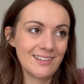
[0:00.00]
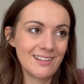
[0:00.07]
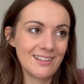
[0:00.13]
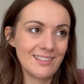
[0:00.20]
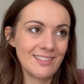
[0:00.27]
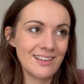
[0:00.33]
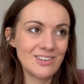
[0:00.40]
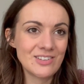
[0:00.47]

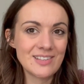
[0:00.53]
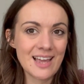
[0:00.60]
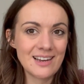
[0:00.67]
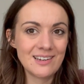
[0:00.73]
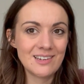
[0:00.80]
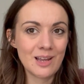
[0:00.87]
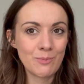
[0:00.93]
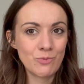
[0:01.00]
they just
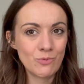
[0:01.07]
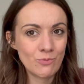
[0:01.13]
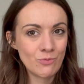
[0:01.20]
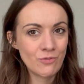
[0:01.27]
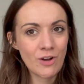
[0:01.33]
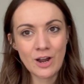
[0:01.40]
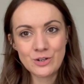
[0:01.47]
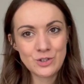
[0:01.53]
ended up
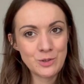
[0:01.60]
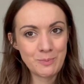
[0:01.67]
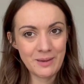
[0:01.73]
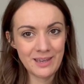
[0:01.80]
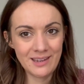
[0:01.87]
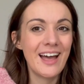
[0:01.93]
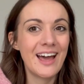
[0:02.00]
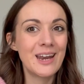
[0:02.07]
far too
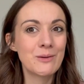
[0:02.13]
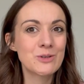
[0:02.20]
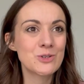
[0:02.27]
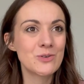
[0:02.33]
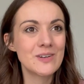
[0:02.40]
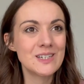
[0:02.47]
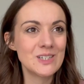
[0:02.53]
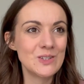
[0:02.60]
big, and I was
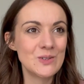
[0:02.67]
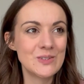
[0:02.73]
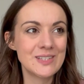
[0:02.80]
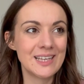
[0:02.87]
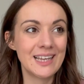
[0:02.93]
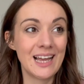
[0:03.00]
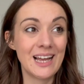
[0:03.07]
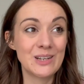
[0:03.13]
already
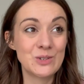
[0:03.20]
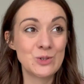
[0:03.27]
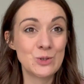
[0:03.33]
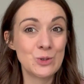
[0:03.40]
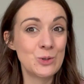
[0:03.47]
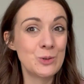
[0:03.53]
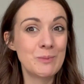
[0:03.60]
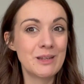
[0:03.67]
using a
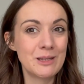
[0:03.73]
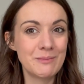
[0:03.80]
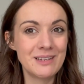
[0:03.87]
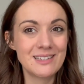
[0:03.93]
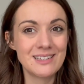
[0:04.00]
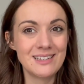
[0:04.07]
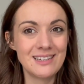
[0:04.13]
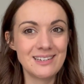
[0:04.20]

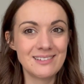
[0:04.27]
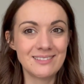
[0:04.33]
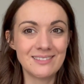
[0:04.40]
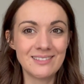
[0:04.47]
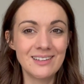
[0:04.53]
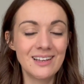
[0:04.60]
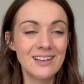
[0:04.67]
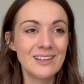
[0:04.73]
2mm
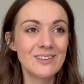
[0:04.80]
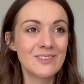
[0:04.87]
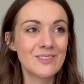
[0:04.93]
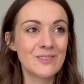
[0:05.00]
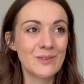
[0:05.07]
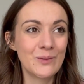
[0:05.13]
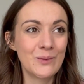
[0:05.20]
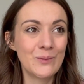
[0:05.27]
needle,
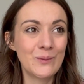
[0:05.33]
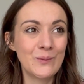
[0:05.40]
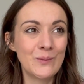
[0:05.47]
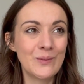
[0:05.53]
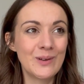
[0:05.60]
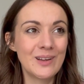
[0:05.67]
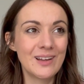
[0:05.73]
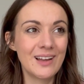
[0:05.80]
so
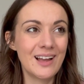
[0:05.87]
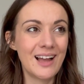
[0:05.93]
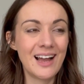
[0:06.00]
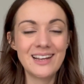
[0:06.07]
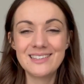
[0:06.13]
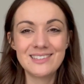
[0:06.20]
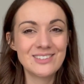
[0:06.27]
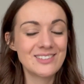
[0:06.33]

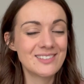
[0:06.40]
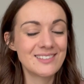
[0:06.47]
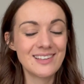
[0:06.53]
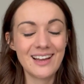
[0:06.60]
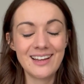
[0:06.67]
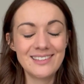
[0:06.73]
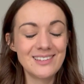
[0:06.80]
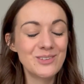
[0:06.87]
I
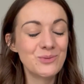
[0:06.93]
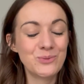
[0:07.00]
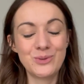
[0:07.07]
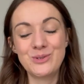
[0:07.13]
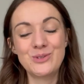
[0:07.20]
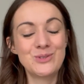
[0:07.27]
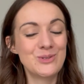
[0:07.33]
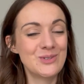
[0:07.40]
didn't
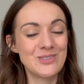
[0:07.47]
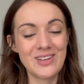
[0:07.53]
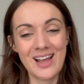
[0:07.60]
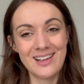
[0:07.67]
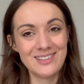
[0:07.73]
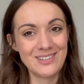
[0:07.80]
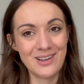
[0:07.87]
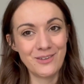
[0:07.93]
want to
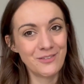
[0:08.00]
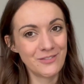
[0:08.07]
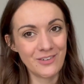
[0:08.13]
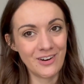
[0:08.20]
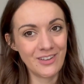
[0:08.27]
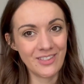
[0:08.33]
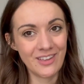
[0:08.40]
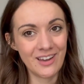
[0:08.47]
size down
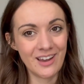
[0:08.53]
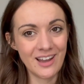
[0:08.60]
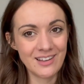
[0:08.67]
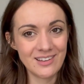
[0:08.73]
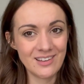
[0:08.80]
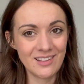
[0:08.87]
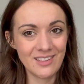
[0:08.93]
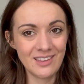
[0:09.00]
further. I
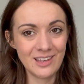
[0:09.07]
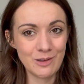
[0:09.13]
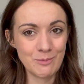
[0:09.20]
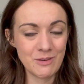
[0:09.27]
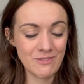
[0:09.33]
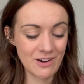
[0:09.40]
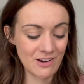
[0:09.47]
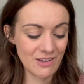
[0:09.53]
didn't think it'd
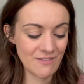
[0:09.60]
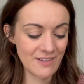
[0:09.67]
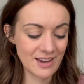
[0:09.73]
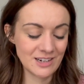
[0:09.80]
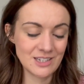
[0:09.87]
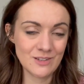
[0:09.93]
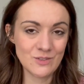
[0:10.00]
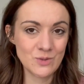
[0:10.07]
be very
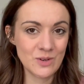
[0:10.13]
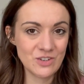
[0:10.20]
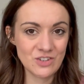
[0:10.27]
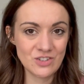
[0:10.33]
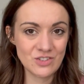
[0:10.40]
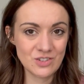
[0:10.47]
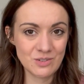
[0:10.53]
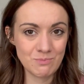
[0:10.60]
effective, so I
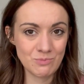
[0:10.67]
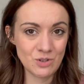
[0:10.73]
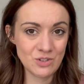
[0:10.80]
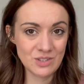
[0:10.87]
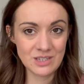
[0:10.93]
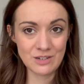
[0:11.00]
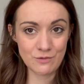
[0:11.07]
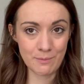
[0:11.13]
just
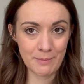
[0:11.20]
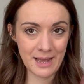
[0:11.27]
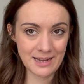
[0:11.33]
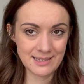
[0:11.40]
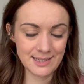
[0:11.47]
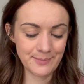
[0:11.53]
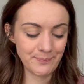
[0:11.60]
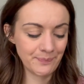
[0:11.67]
used a different
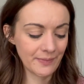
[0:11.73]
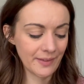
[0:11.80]
pattern.